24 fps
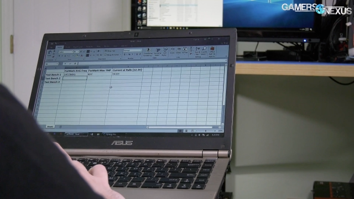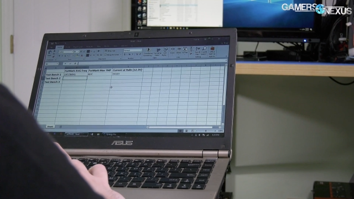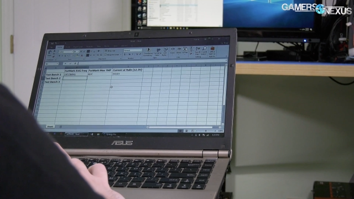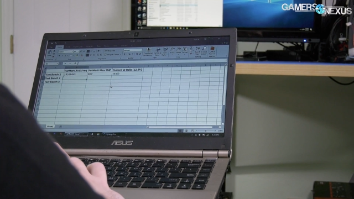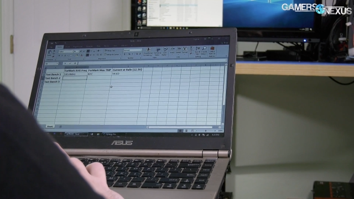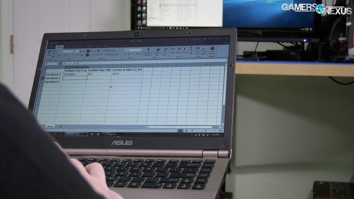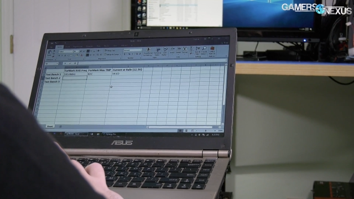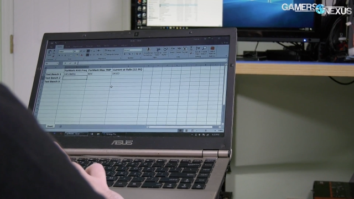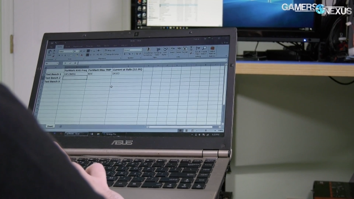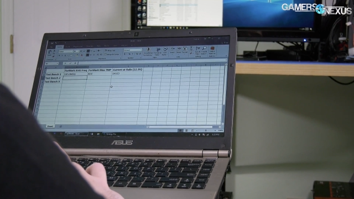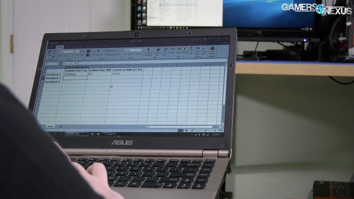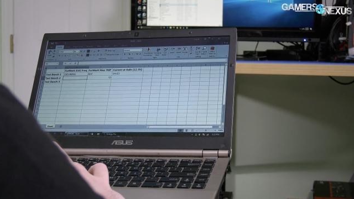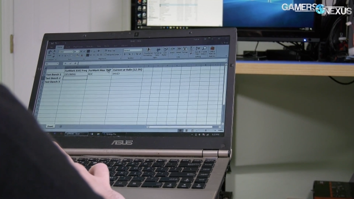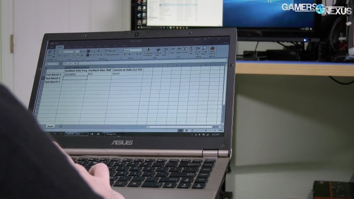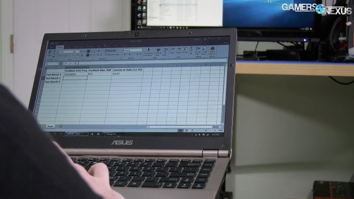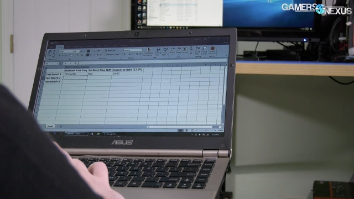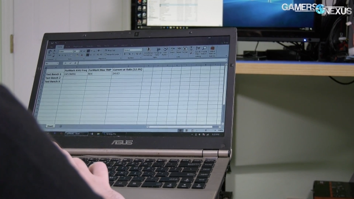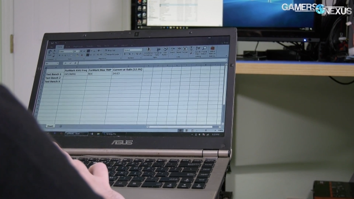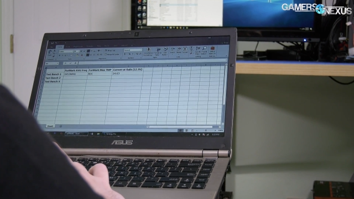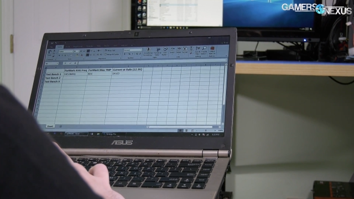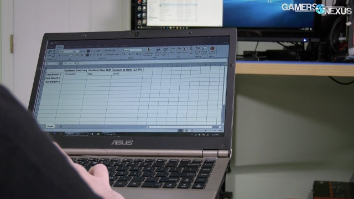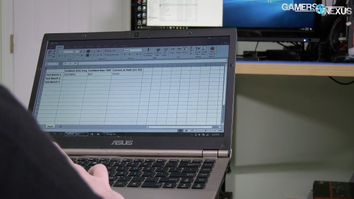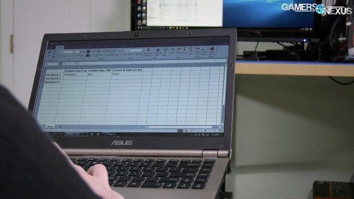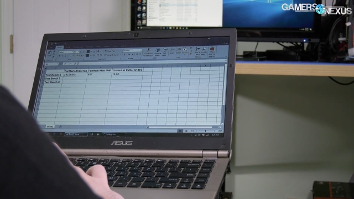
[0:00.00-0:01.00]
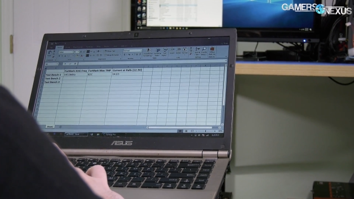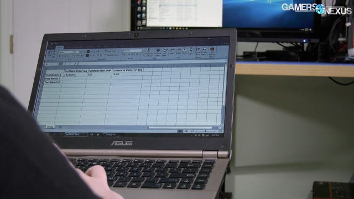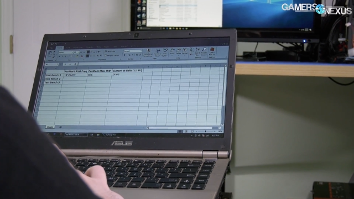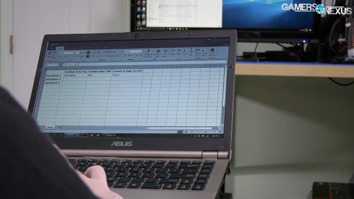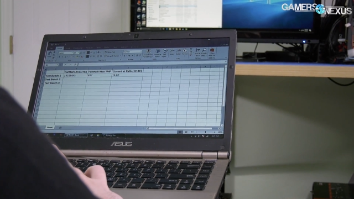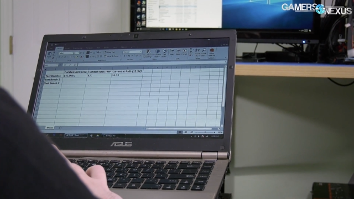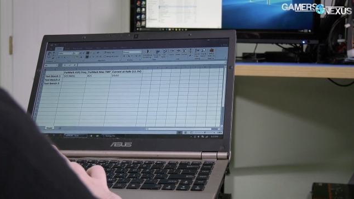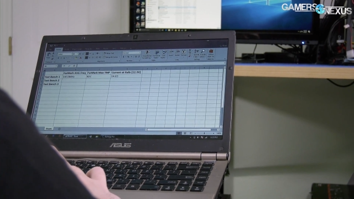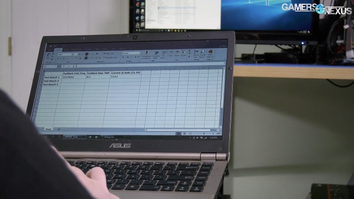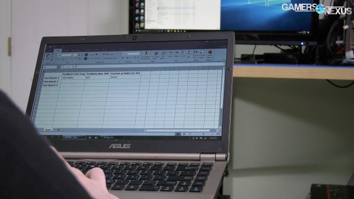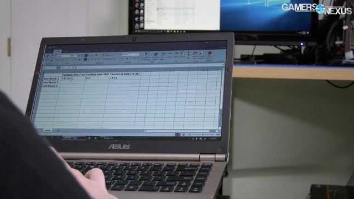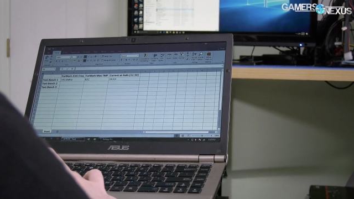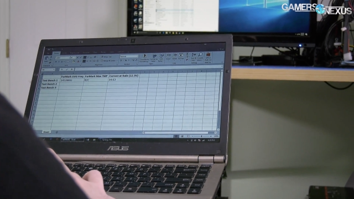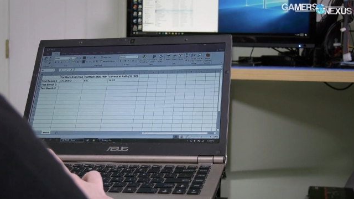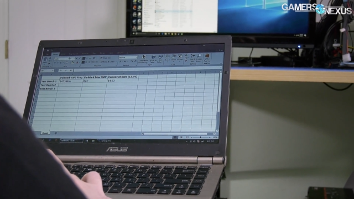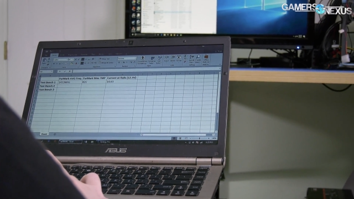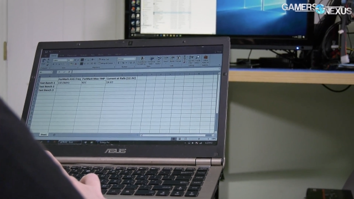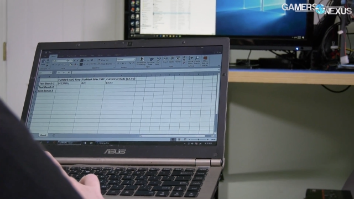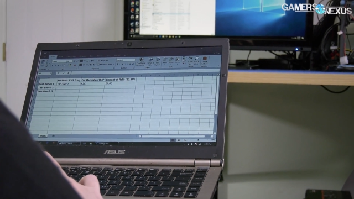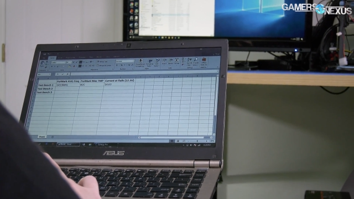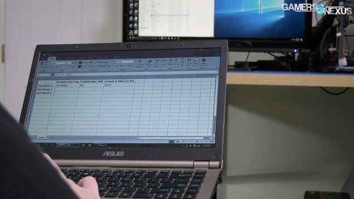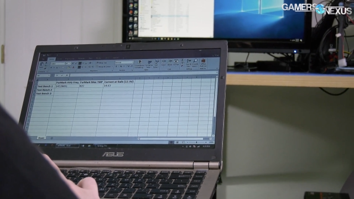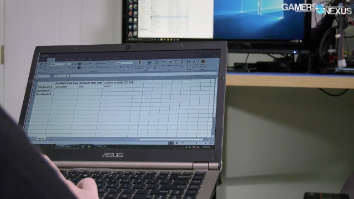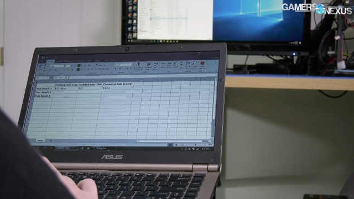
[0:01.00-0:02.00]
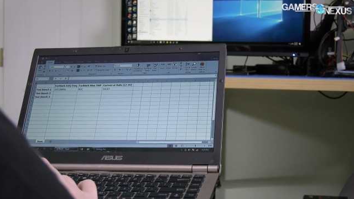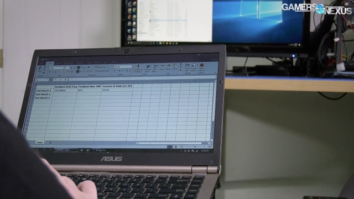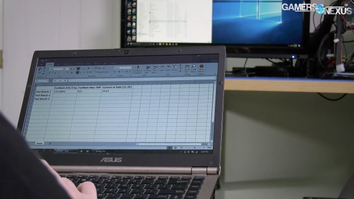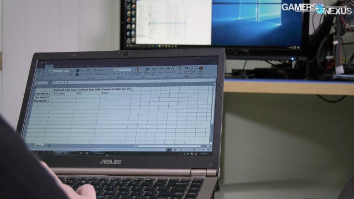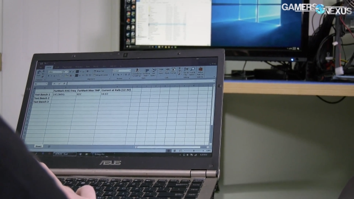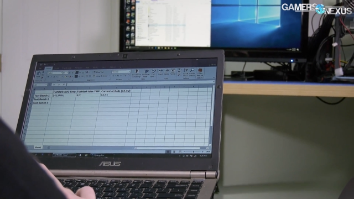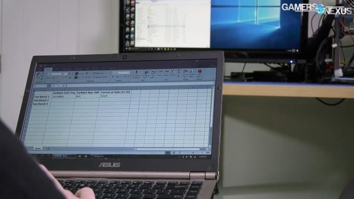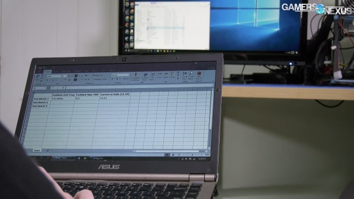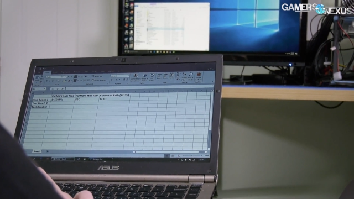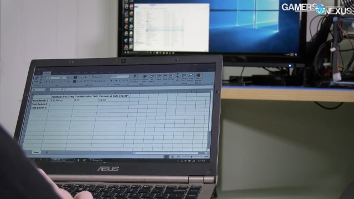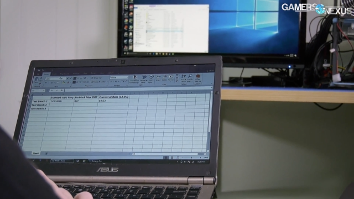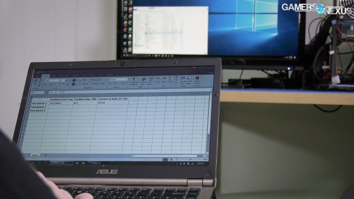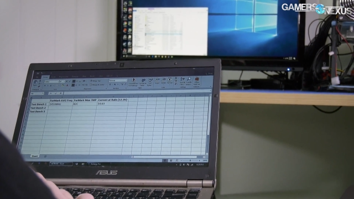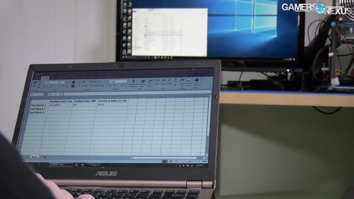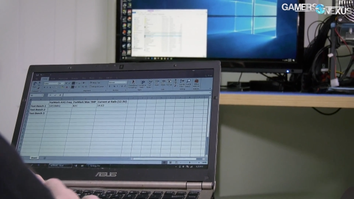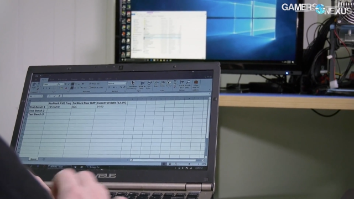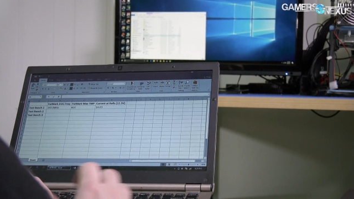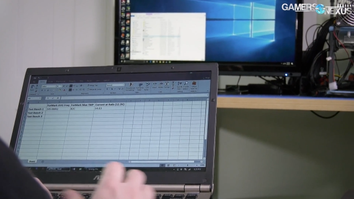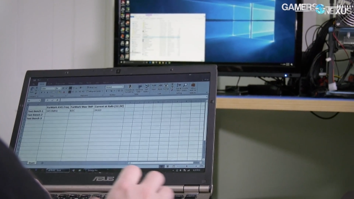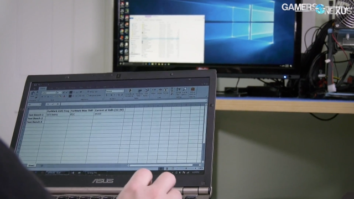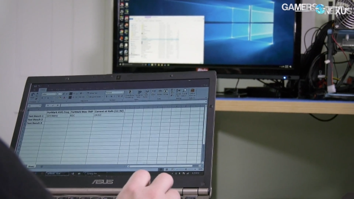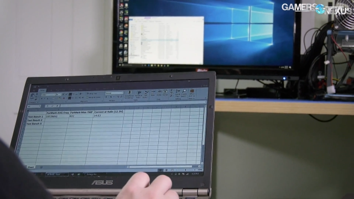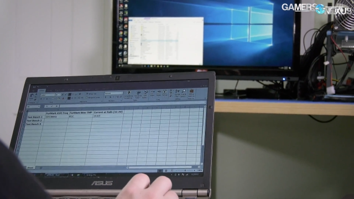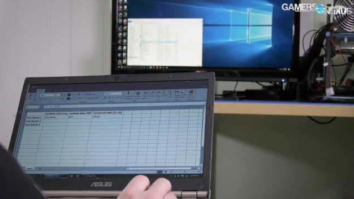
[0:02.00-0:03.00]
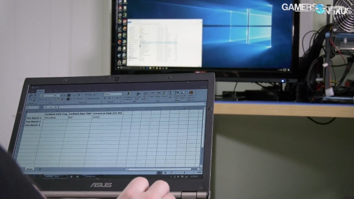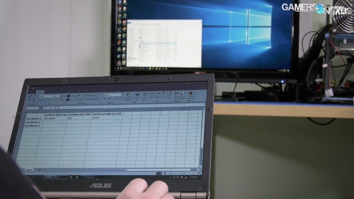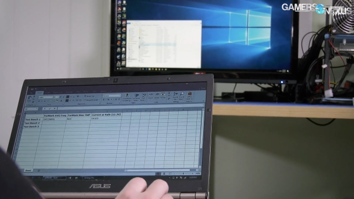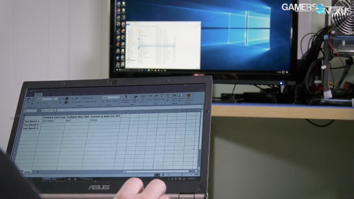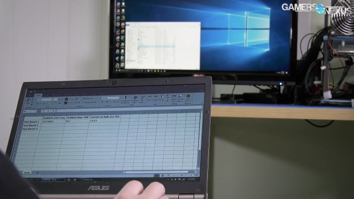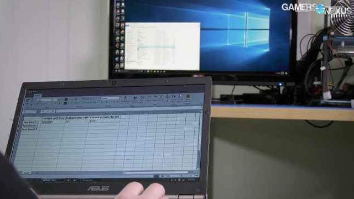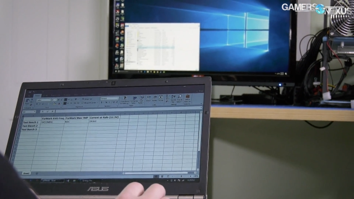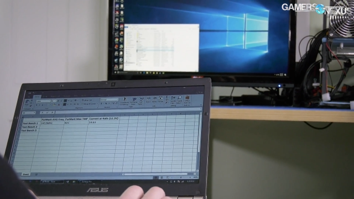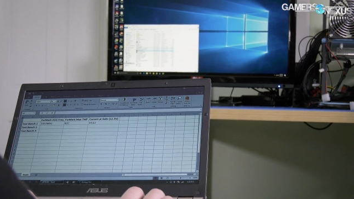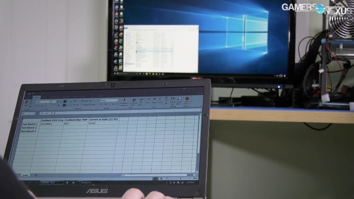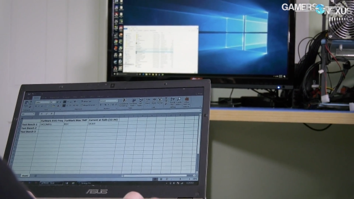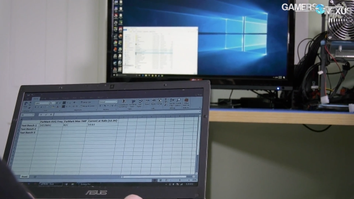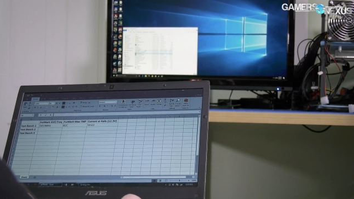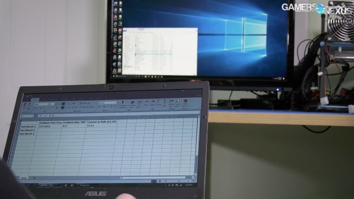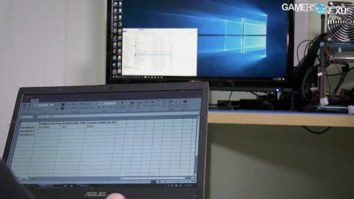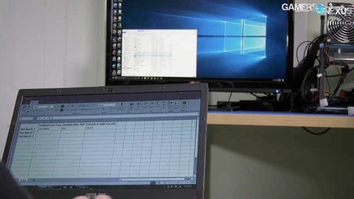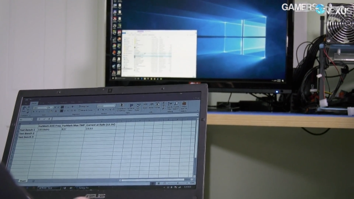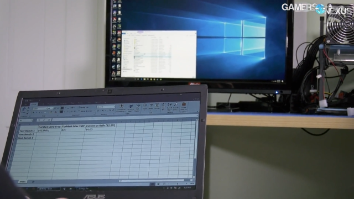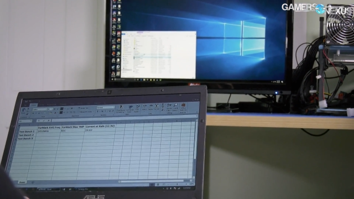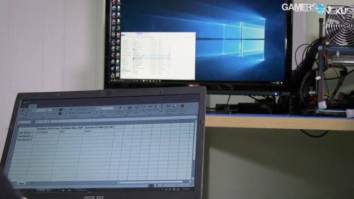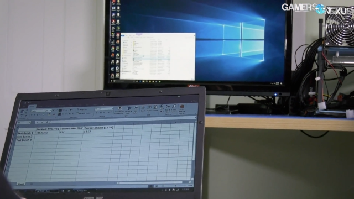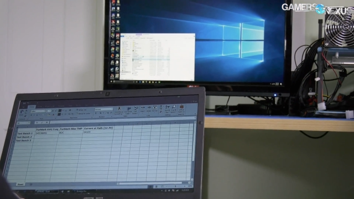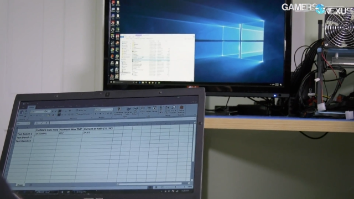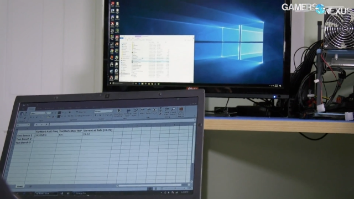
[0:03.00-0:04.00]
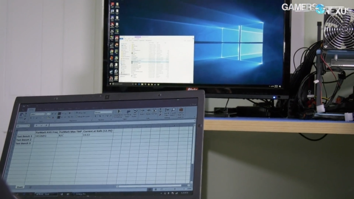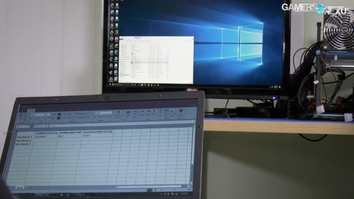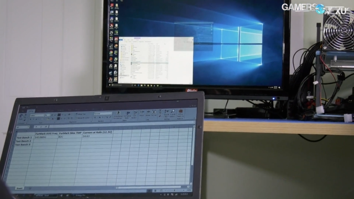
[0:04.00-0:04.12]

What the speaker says: (no speaker visible)